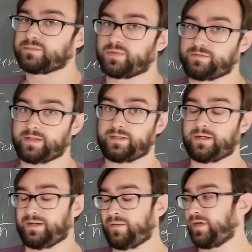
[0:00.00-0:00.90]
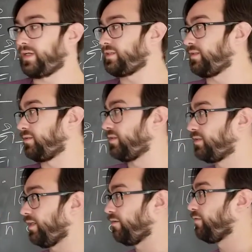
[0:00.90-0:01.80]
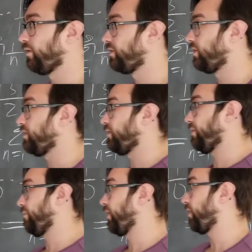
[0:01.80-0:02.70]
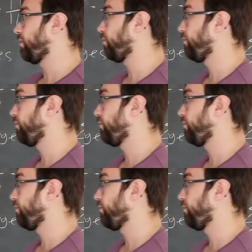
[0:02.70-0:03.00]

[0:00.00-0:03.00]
to prove that the harmonic series diverges, and in particular,